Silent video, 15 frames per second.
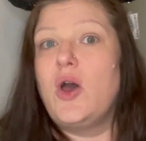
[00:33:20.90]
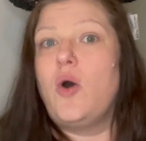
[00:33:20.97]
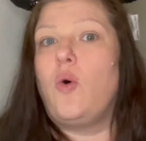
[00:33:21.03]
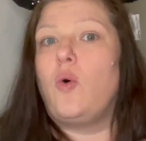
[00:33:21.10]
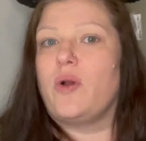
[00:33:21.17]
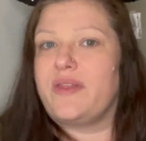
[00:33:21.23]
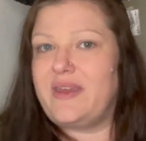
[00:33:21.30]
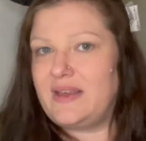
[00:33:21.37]

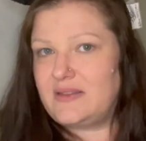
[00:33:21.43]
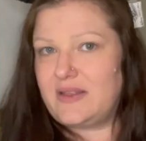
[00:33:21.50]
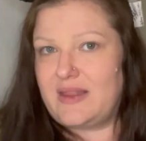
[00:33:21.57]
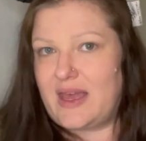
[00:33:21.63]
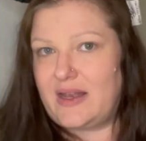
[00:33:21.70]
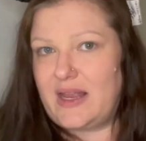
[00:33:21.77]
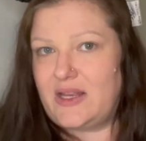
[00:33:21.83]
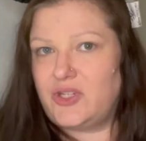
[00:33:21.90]
or things of
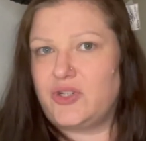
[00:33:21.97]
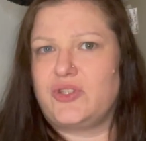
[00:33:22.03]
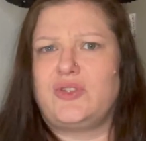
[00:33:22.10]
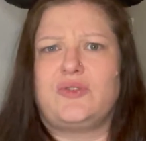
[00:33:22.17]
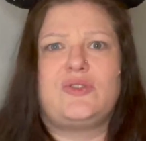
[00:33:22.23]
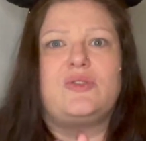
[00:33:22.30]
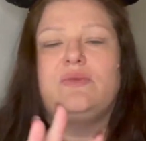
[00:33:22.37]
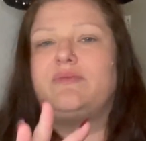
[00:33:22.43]
that nature.
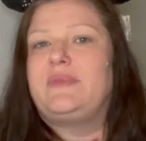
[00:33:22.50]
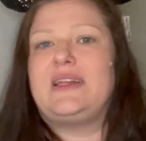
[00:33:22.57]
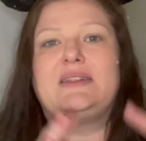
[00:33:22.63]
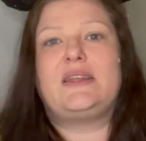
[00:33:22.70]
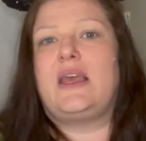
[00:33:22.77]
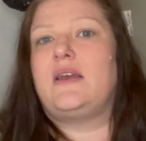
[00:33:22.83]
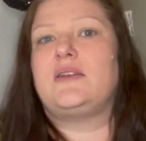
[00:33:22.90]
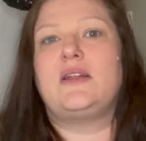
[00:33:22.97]
So let's
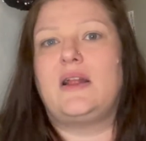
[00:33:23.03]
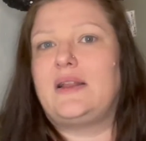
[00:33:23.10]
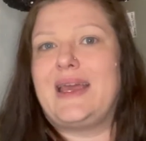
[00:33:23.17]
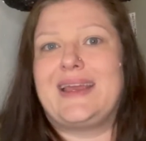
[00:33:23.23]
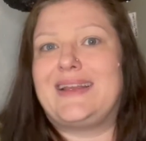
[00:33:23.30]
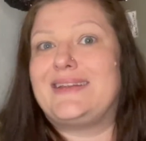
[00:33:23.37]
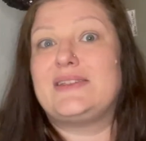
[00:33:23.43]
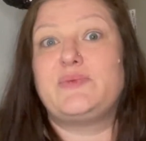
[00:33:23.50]
say like
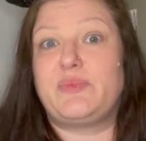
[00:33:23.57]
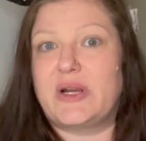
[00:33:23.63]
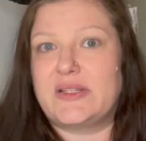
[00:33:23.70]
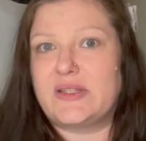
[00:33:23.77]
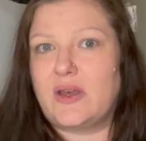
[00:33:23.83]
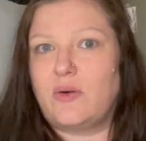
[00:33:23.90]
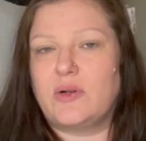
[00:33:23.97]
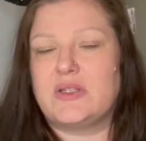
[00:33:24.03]
an
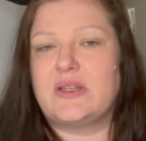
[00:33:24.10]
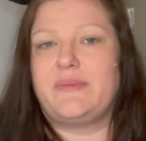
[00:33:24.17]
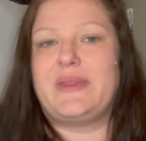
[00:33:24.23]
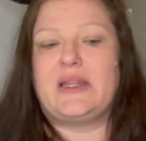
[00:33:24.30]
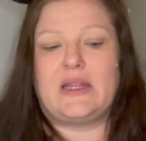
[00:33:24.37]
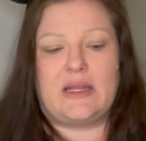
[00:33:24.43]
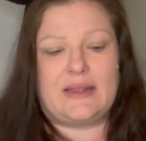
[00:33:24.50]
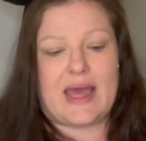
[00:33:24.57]
espresso or something
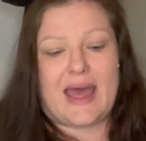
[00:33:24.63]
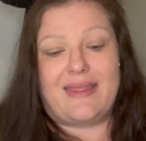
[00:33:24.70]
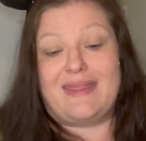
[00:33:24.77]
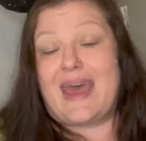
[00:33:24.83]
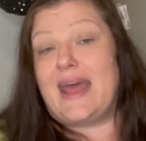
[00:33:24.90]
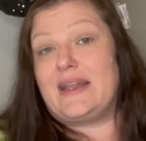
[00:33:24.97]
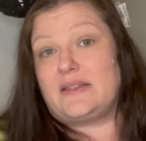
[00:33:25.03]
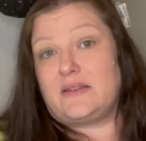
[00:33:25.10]
like that.
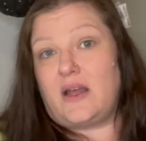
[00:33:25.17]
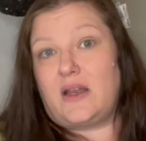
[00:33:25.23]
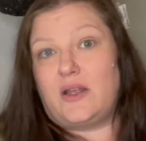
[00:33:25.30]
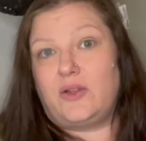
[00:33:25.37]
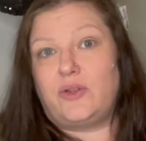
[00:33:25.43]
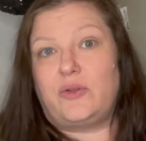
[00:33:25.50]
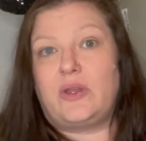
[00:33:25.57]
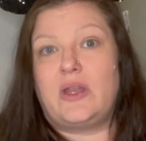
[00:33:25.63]
That is not
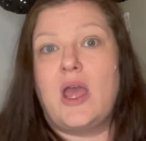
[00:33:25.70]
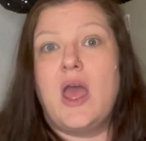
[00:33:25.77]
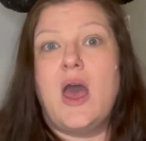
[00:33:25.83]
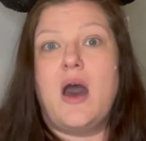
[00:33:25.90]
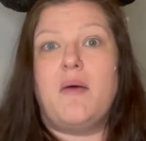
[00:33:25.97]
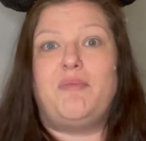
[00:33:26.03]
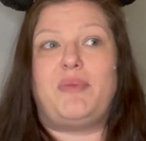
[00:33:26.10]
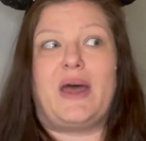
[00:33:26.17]
included.
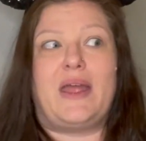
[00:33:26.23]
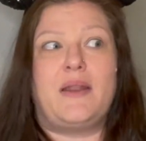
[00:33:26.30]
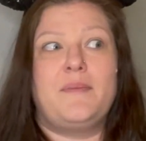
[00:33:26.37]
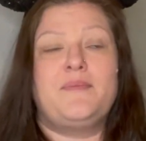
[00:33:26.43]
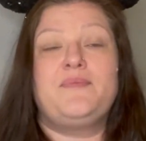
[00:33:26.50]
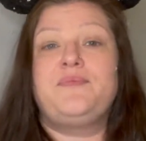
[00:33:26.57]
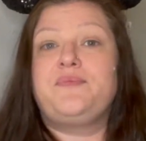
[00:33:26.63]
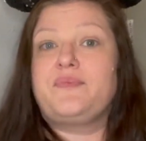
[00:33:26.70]
But
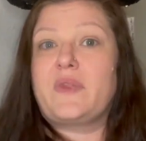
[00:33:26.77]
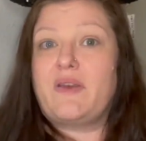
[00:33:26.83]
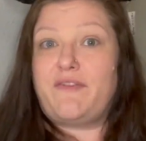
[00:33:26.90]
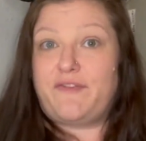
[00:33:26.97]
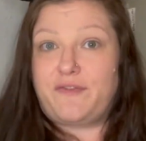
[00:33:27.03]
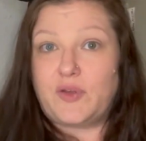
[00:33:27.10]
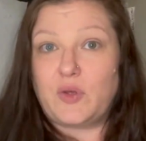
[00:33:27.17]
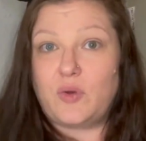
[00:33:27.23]

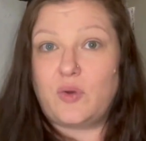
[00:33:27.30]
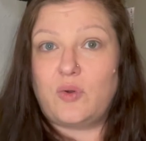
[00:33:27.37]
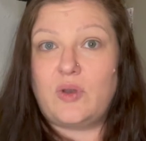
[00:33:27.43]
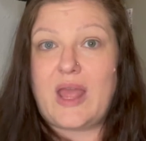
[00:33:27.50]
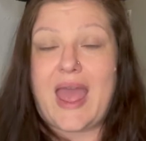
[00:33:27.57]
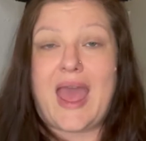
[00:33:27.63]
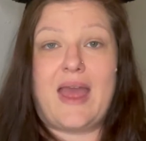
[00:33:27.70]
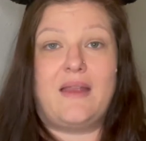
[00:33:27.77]
food
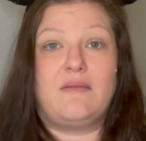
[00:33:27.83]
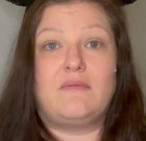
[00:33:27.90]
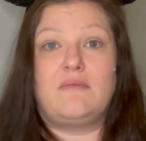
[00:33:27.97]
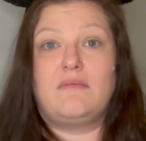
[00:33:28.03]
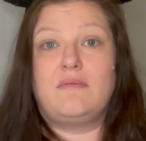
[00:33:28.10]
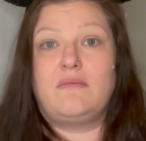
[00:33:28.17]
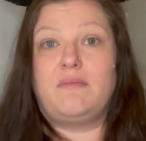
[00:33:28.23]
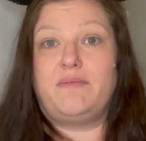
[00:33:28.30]
and
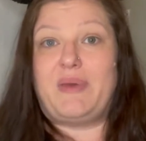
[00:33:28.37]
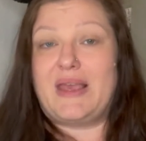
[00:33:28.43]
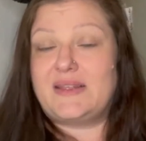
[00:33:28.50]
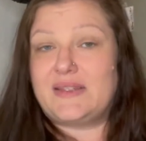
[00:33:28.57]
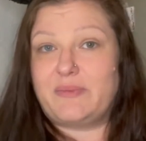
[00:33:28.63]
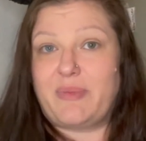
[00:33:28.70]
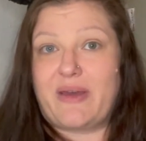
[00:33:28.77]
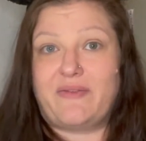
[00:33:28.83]

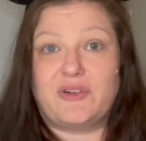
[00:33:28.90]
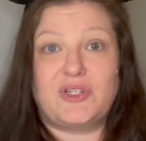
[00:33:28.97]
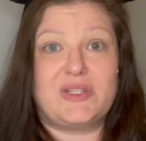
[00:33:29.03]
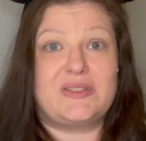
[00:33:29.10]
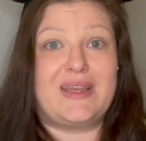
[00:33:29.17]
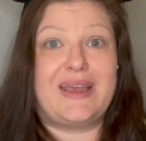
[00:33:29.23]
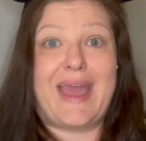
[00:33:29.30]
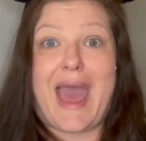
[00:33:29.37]
basic beverages
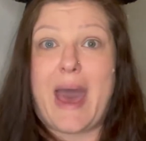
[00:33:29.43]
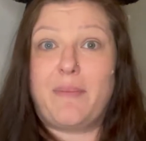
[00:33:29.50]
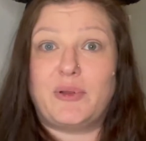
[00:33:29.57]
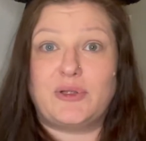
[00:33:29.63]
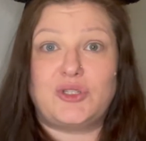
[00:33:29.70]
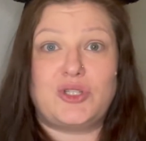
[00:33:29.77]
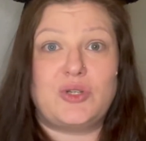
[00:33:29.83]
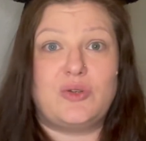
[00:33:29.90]
like apple
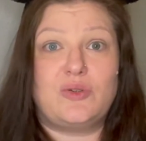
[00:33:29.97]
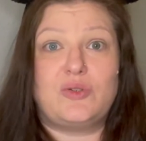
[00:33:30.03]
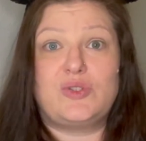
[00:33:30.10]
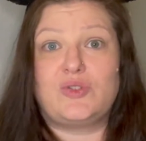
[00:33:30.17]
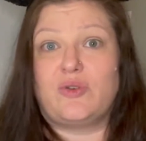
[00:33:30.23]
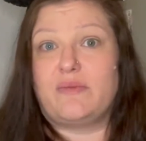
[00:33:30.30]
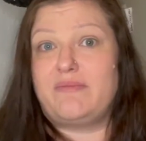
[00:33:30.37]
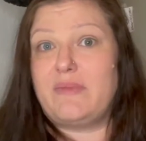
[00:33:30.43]
juice
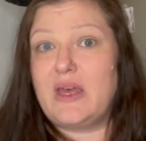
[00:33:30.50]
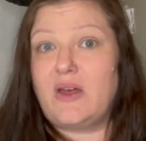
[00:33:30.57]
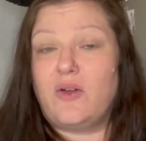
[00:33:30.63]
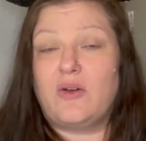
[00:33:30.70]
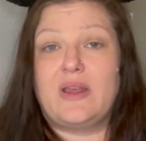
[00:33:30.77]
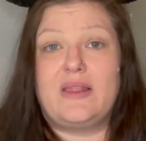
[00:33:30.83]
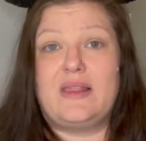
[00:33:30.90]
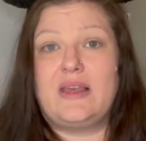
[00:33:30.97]
or
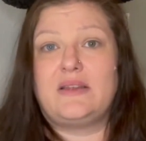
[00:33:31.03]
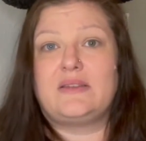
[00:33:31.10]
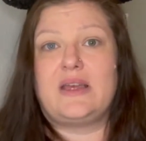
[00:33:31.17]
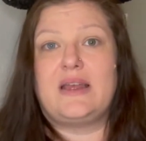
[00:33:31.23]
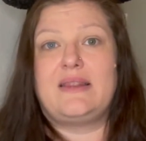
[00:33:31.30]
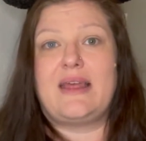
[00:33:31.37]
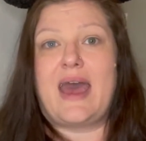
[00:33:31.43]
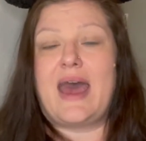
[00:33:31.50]
milk and things
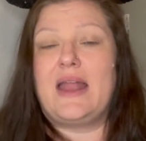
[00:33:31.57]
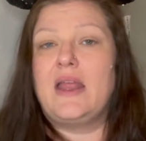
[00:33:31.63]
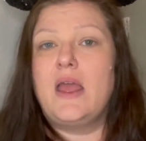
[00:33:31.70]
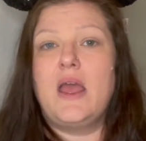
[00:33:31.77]
like that,